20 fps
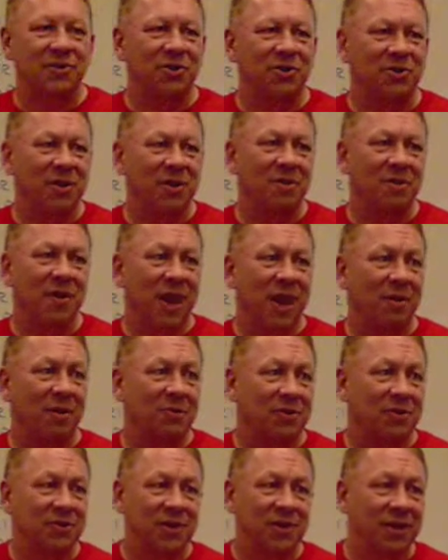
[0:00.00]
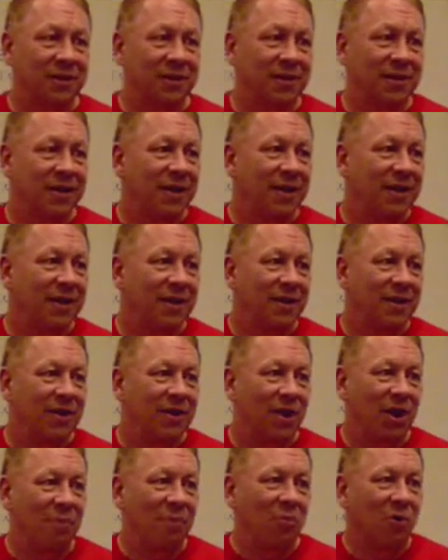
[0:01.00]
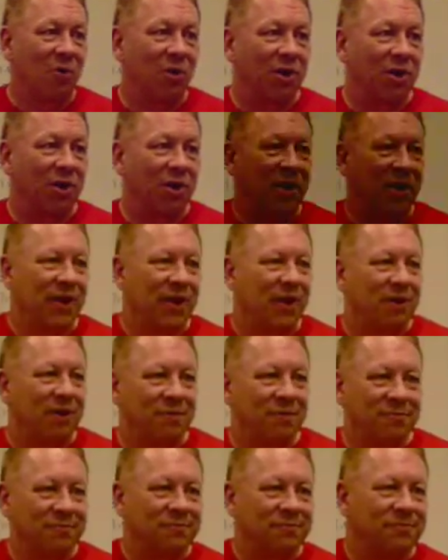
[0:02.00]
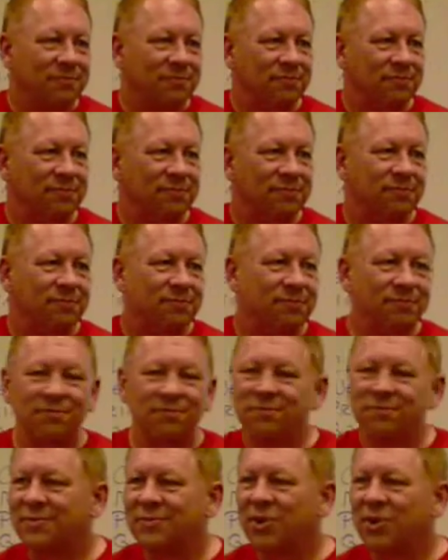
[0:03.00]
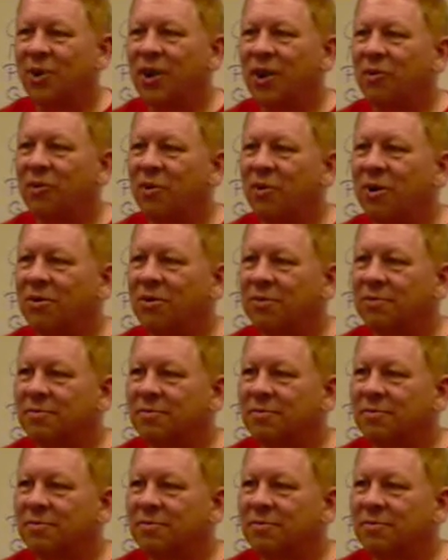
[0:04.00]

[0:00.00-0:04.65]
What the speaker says: are some animals that are born and they're on their own.